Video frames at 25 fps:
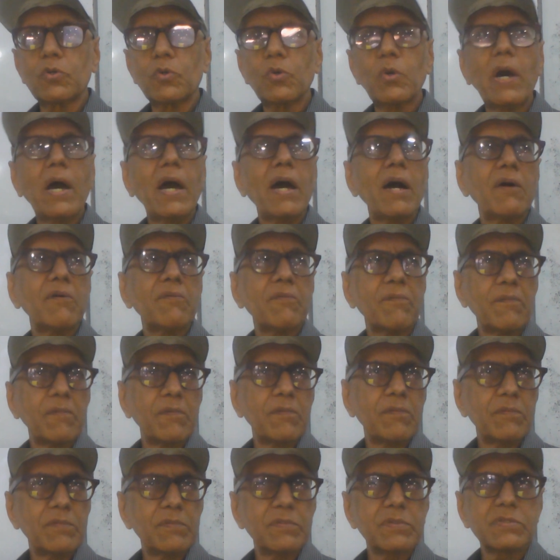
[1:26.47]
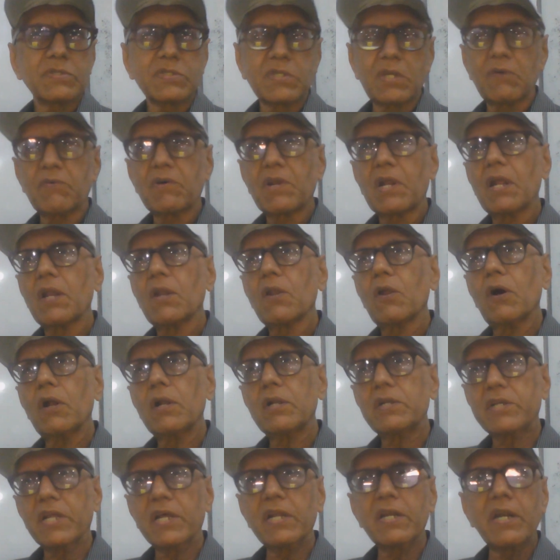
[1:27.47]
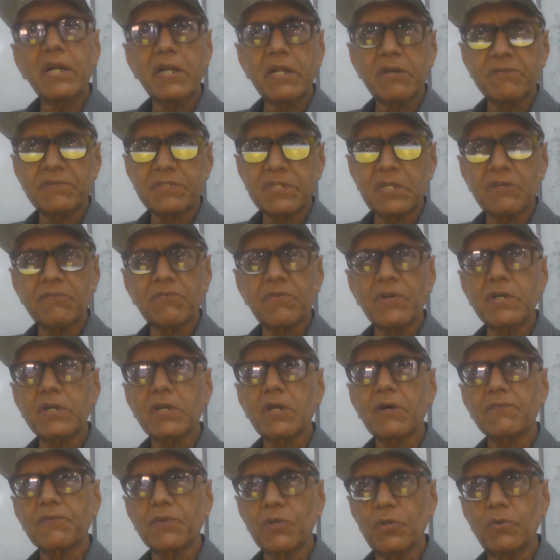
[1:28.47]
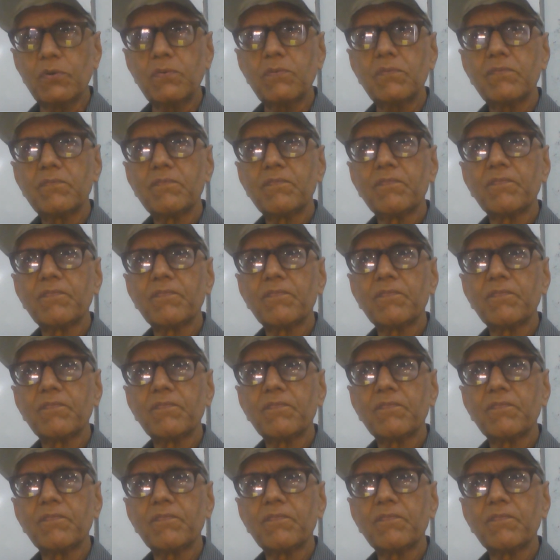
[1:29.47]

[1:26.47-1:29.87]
you have several alternatives in front of you,